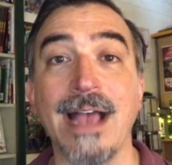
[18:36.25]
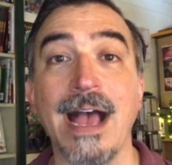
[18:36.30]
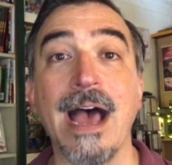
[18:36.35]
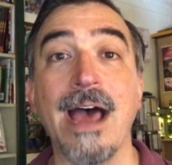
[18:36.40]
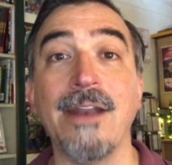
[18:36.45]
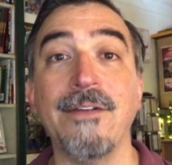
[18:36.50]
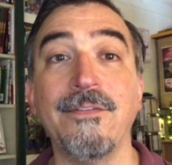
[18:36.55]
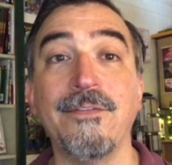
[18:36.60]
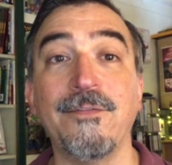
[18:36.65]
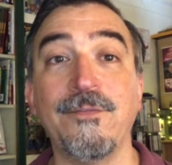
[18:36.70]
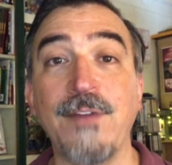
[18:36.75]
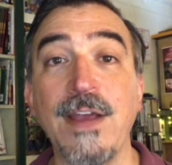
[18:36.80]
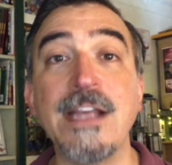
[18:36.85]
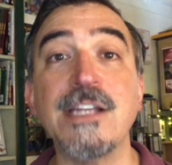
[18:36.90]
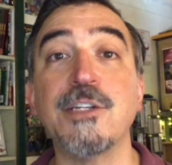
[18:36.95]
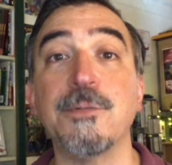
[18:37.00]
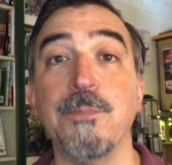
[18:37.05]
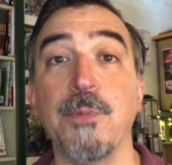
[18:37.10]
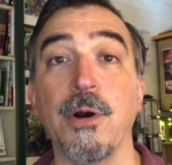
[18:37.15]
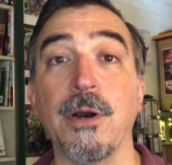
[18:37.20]
on
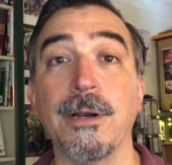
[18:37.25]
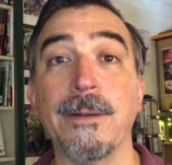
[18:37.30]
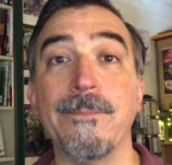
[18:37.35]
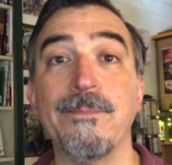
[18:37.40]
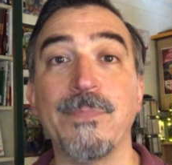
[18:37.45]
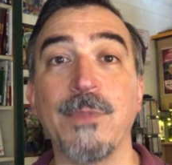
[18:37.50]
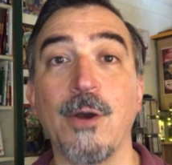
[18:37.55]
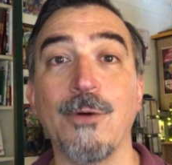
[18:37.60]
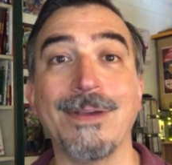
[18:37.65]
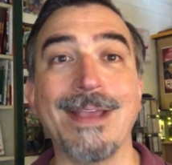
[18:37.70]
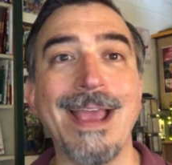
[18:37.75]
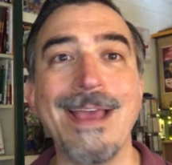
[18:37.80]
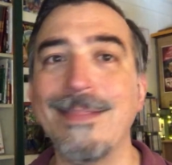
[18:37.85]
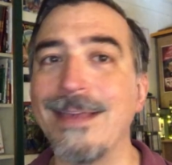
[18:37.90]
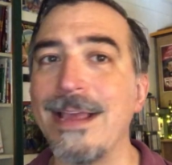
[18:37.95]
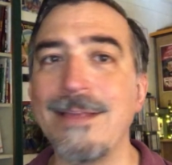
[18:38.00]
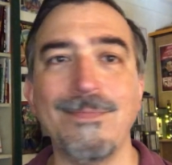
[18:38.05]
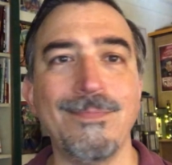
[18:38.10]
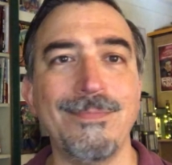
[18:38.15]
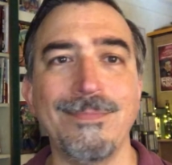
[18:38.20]
Facebook. Okay,
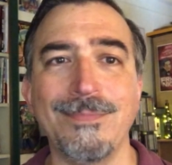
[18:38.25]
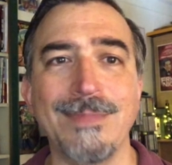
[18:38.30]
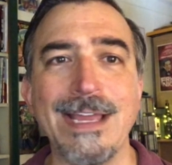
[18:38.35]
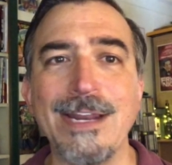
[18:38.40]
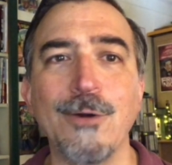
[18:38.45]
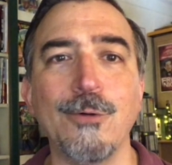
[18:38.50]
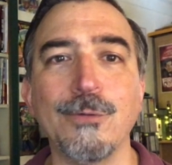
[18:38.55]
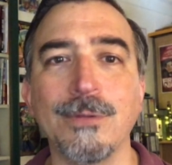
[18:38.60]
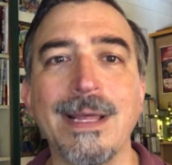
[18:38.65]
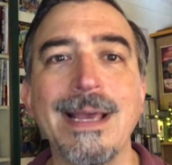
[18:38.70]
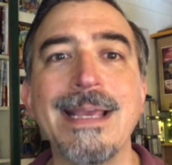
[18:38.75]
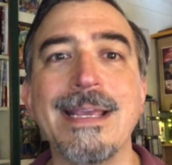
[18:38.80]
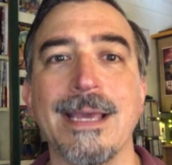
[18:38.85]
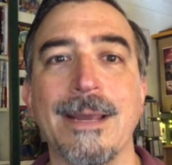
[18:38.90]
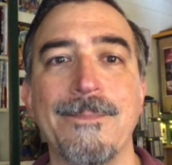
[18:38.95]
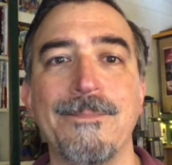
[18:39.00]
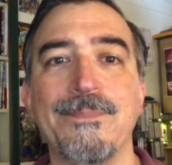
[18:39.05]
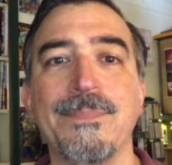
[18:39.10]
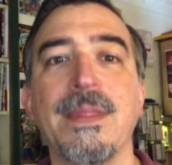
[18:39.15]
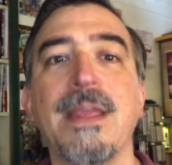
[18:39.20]
they don't like
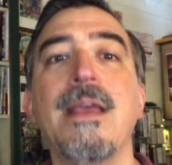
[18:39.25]
it.